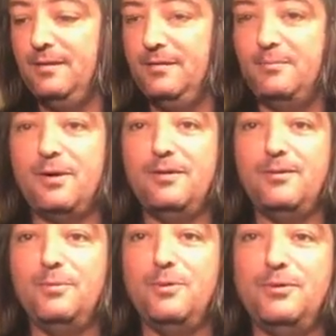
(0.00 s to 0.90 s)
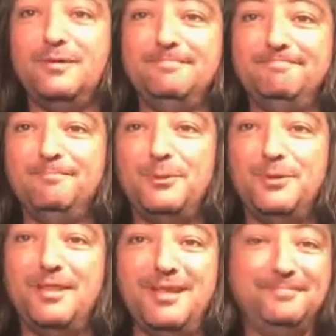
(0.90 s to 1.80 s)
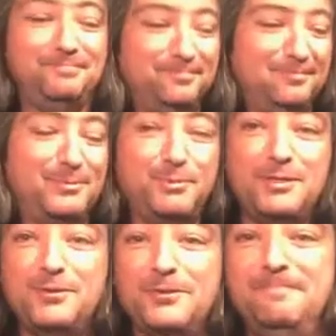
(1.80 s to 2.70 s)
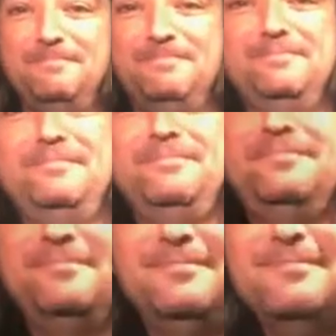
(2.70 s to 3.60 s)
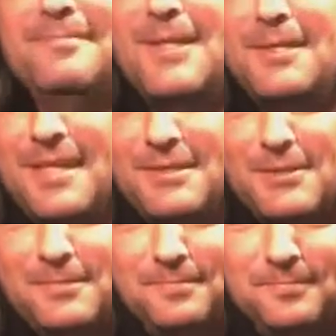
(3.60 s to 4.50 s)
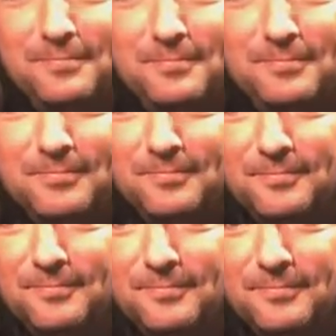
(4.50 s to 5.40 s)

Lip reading: thanks for being a part of the whole bullet thing. It's pretty cool. Talk to you guys soon.